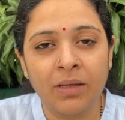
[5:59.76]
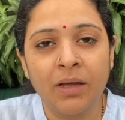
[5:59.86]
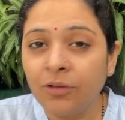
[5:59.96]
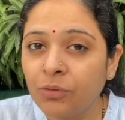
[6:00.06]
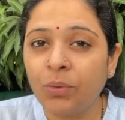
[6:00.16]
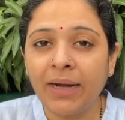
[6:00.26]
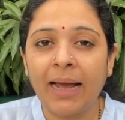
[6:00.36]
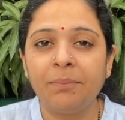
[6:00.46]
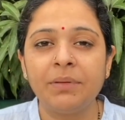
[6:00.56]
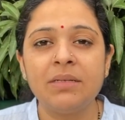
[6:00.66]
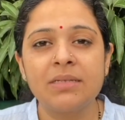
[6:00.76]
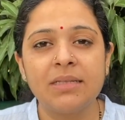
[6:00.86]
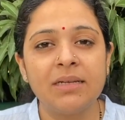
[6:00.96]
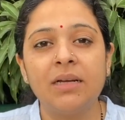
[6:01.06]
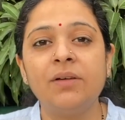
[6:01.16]
So what happens?
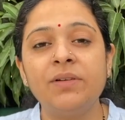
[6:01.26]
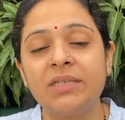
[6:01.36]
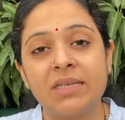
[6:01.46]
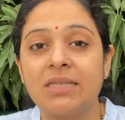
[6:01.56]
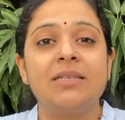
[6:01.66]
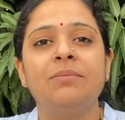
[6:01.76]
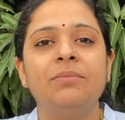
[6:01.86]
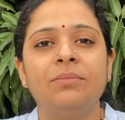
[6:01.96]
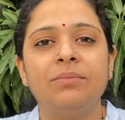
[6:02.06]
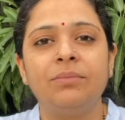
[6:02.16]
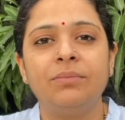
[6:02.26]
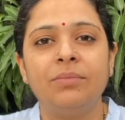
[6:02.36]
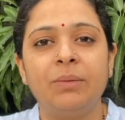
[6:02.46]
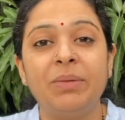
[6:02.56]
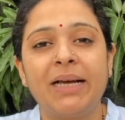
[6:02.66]
The nervous system
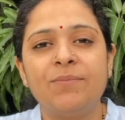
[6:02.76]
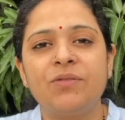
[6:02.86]
becomes